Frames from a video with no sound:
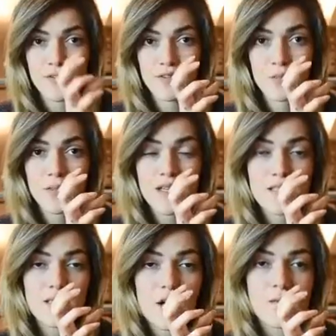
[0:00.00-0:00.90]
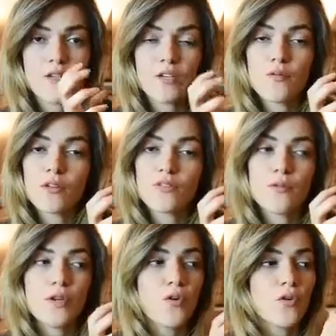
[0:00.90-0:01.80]
If you place the object you want
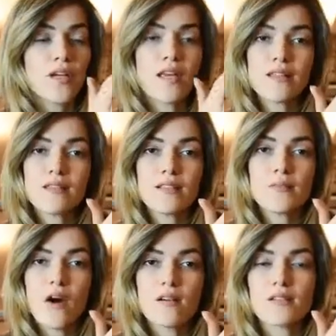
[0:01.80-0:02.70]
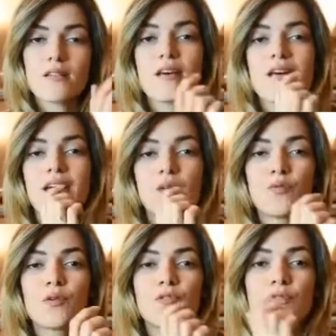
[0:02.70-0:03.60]
to record in this box,
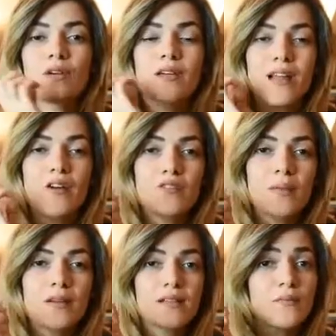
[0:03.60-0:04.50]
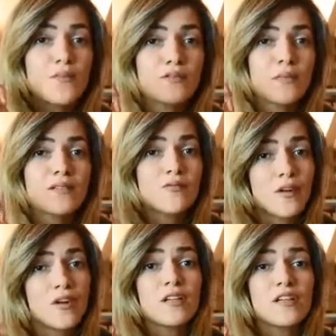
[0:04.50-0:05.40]
it will do an automatic movement
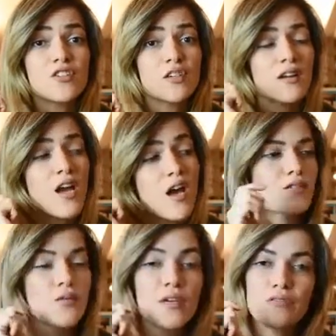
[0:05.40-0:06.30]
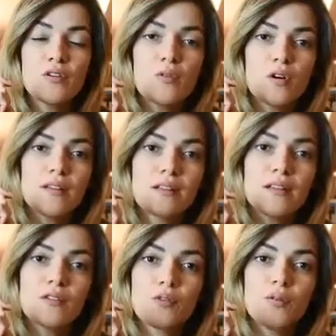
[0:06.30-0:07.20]
recognition. So if you worry
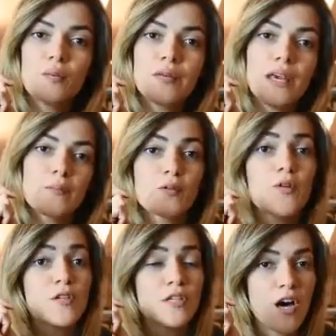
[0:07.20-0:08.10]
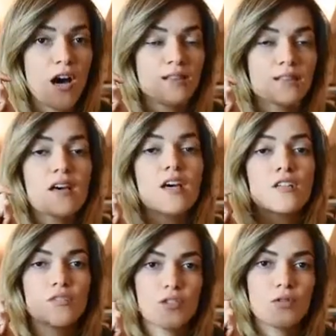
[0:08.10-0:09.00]
that you will be able or not
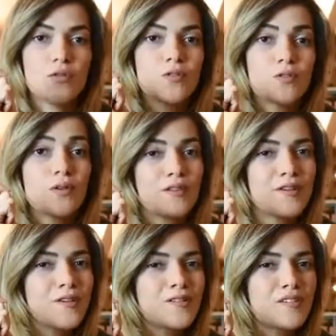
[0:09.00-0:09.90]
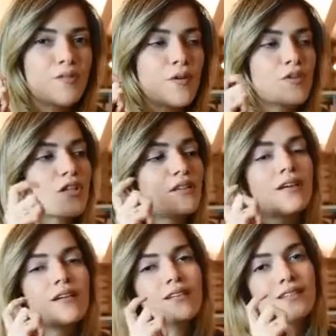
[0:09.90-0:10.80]
to do a very good slow motion,
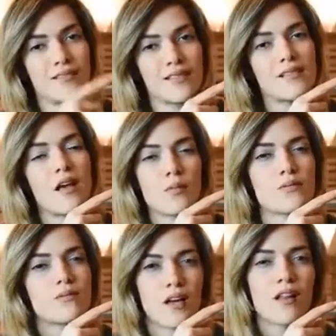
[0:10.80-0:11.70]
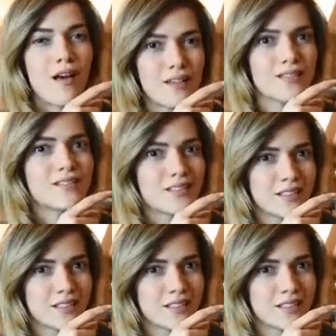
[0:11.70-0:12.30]
this helps a lot.